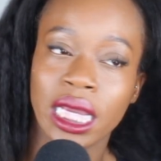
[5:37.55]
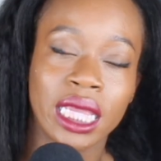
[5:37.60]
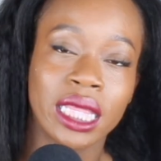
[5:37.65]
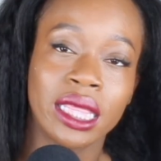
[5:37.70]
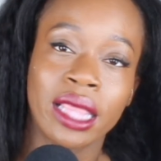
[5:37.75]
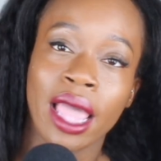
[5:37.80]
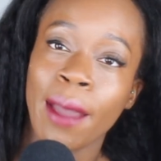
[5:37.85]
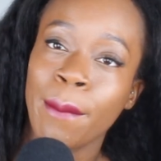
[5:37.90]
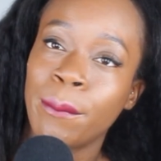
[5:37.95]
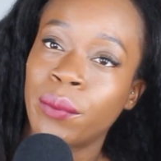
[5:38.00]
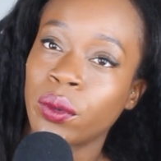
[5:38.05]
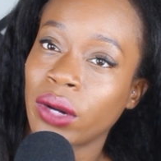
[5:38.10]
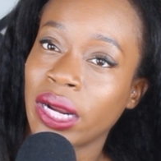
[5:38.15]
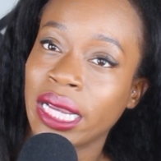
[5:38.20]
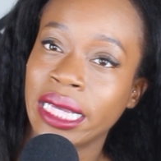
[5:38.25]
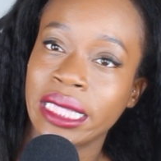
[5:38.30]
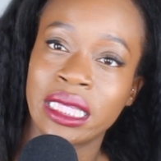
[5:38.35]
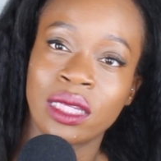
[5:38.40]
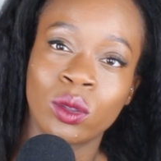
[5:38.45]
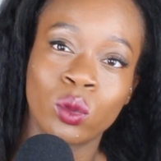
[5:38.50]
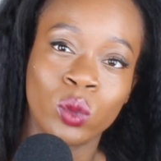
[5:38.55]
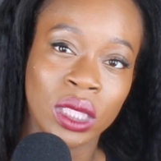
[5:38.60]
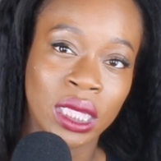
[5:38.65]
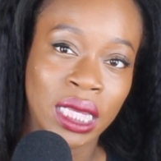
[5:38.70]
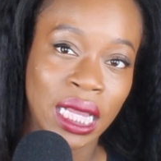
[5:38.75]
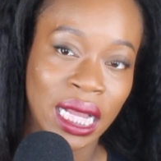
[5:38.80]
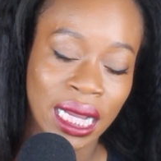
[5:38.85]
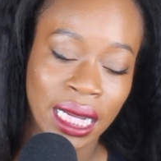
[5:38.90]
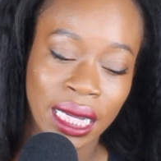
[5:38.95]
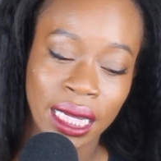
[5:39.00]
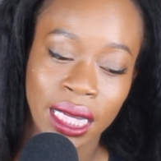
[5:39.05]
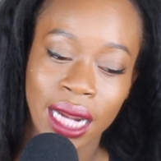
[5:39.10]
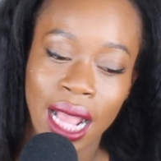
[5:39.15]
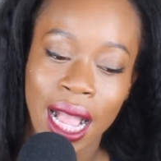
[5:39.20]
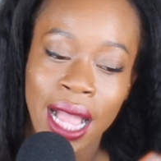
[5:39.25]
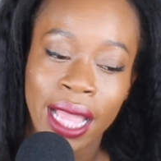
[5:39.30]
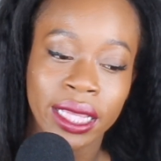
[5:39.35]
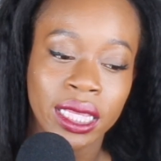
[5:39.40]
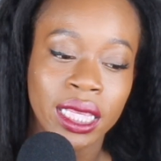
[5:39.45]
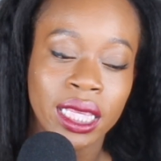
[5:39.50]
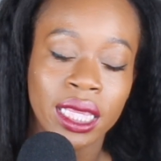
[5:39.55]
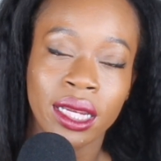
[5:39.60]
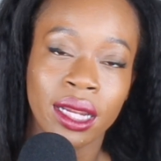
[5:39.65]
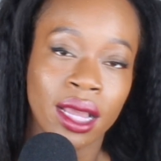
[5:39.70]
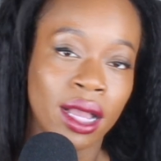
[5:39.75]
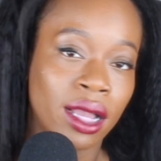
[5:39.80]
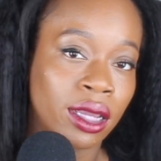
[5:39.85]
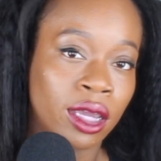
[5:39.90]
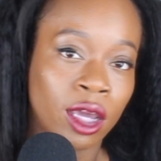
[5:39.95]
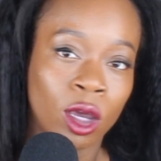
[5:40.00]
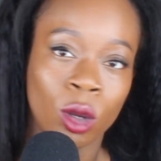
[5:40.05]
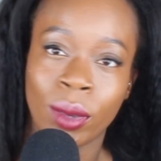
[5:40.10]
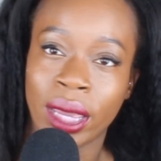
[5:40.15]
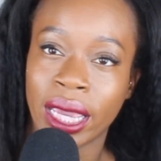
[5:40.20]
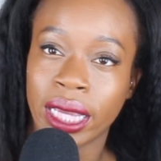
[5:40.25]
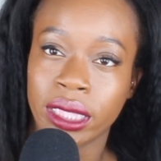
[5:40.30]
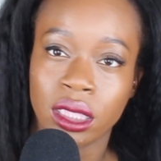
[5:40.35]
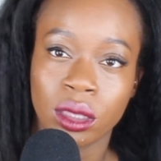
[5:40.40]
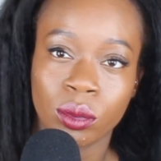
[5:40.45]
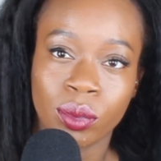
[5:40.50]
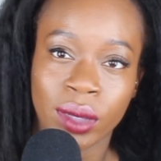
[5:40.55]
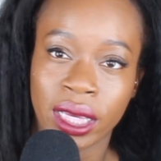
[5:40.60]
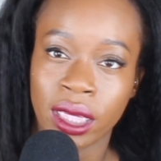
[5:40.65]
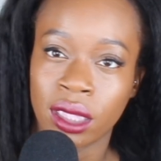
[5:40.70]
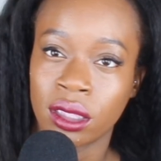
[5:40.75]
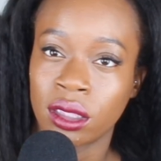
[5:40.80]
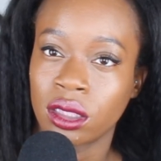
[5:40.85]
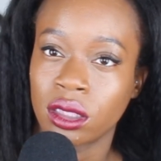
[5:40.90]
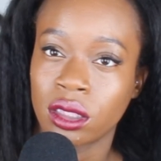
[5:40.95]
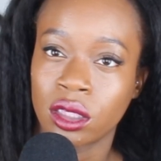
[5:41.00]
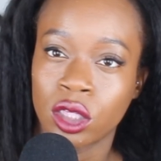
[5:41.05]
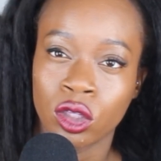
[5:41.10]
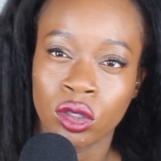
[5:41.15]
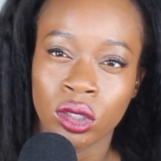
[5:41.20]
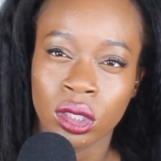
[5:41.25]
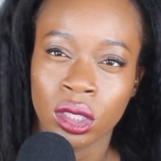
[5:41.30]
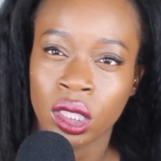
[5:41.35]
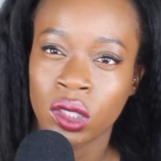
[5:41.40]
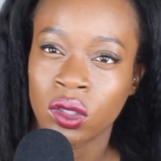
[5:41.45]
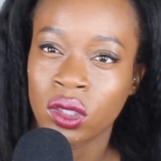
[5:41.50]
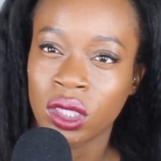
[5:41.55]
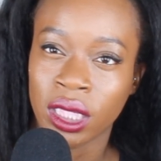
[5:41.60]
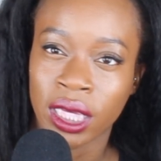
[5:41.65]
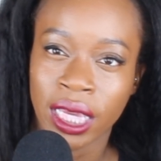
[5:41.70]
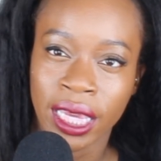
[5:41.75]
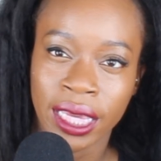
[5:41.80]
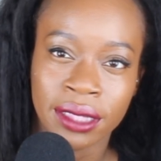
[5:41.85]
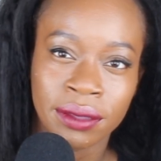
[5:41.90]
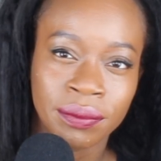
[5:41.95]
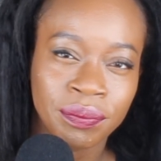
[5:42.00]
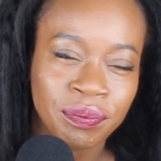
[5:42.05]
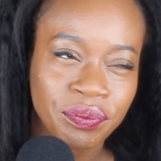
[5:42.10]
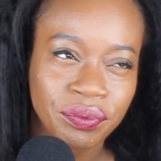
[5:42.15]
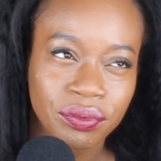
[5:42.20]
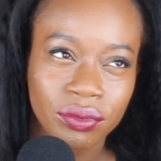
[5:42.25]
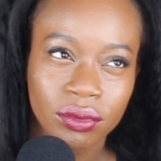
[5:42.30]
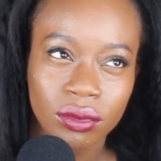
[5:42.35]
that break that we got, I cannot go back to paying student loans again.